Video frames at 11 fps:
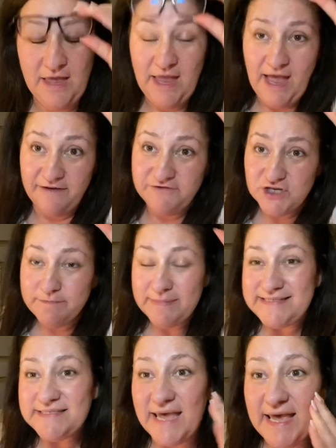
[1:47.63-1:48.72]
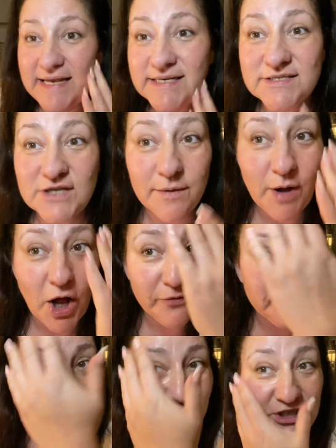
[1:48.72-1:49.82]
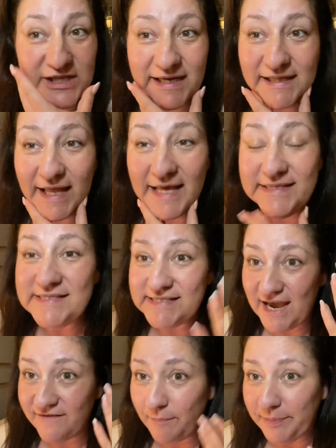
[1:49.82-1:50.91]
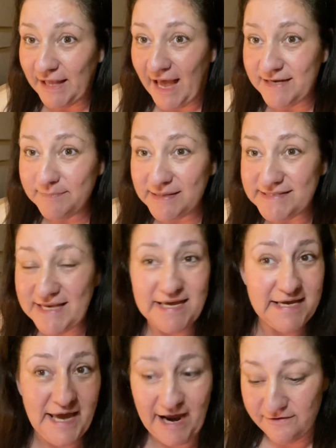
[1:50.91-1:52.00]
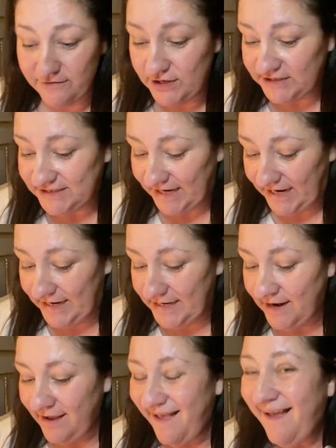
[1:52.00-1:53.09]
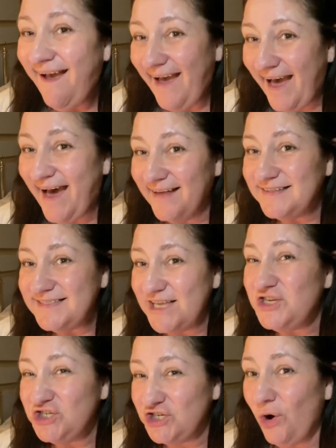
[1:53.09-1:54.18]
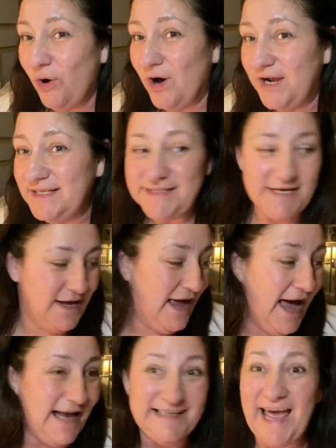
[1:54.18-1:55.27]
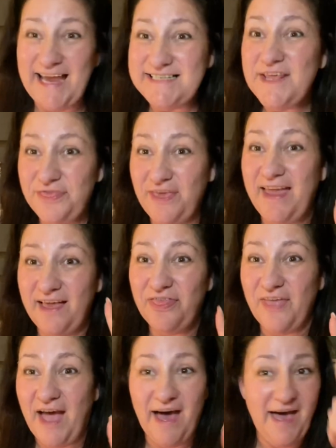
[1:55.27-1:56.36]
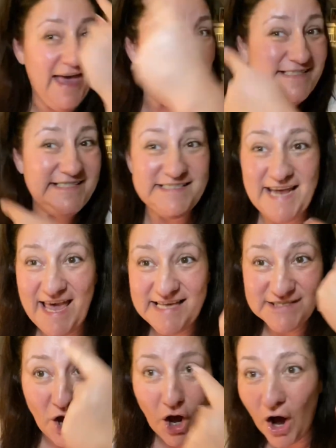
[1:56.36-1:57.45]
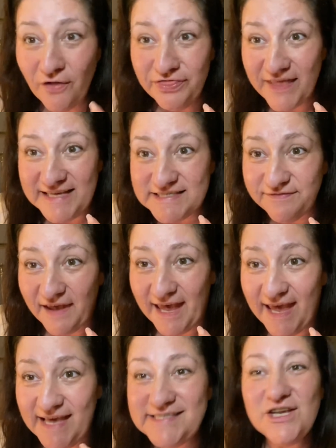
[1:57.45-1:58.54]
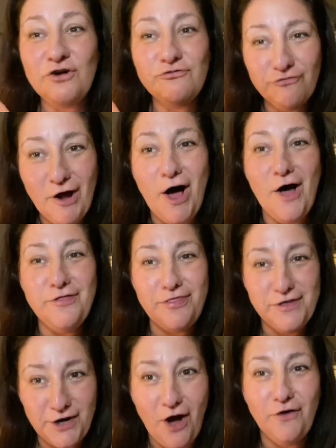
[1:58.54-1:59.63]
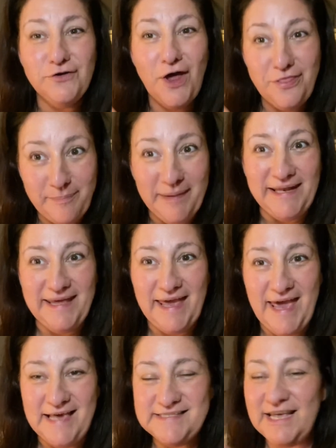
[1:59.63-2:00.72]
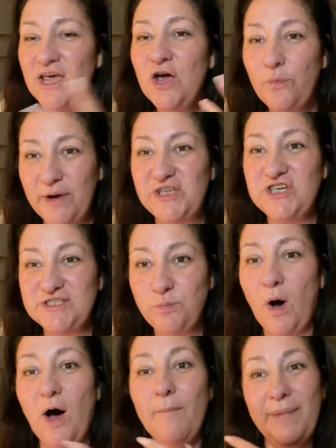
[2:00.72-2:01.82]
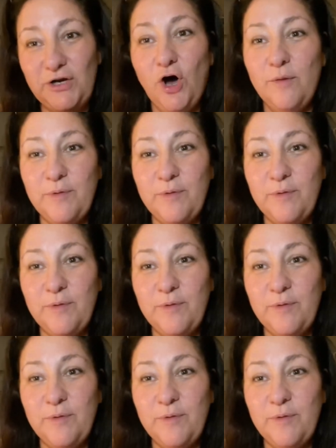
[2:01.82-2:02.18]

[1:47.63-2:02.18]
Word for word: I've done my skin, so I'm all freshly cleansed. I've applied my skincare routine. And in short, I'd like to think that it stays on this face rather than on the pillowcase, which is what my normal